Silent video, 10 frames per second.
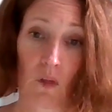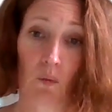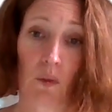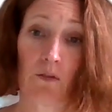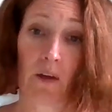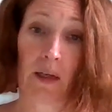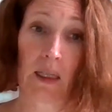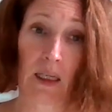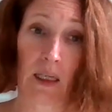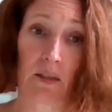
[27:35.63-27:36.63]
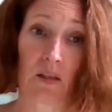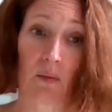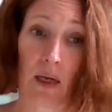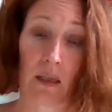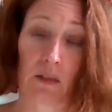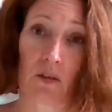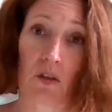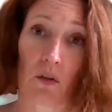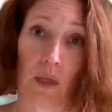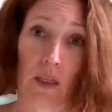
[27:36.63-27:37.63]
We're very keen as well
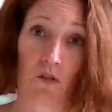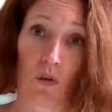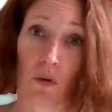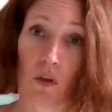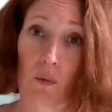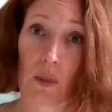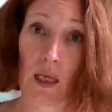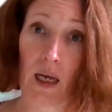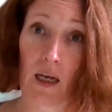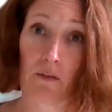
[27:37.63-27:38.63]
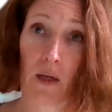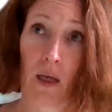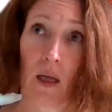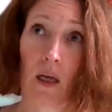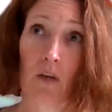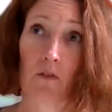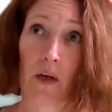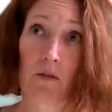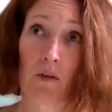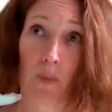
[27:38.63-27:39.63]
to ensure that we have a
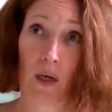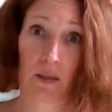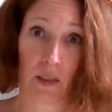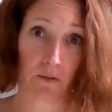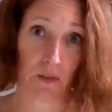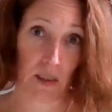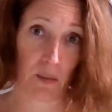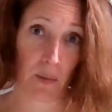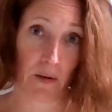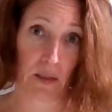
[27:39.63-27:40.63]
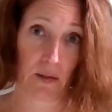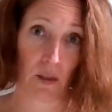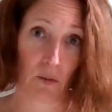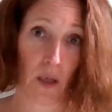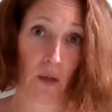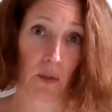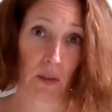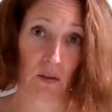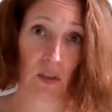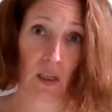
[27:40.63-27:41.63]
very robust lived experience
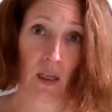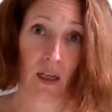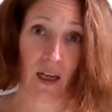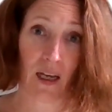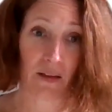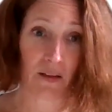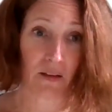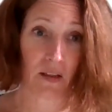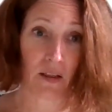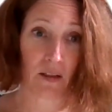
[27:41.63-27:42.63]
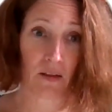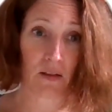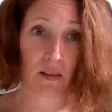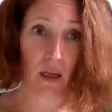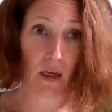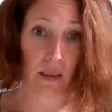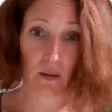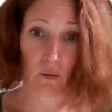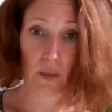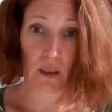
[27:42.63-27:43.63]
component. And the slide
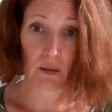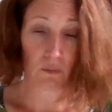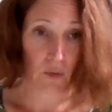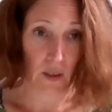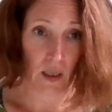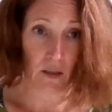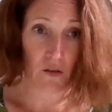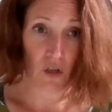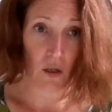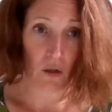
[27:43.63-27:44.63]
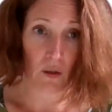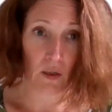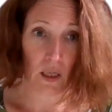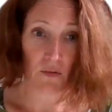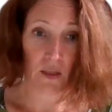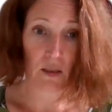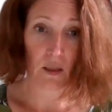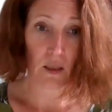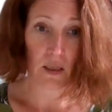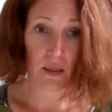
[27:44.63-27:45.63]
that we're going to show,
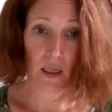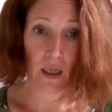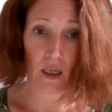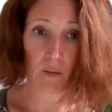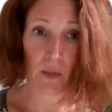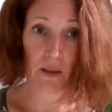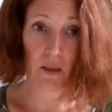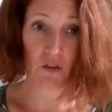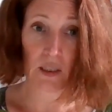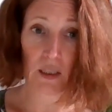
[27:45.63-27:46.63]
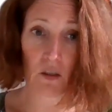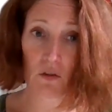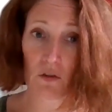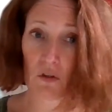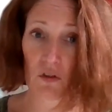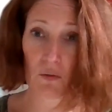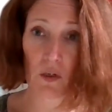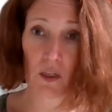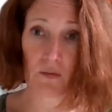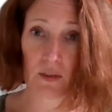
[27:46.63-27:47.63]
is it going to come up, Katrina? Not to
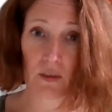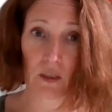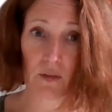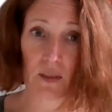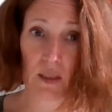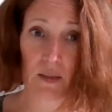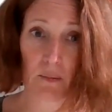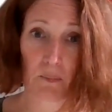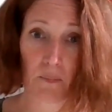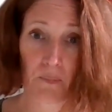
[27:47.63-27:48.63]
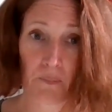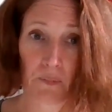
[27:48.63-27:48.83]
worry if it doesn't.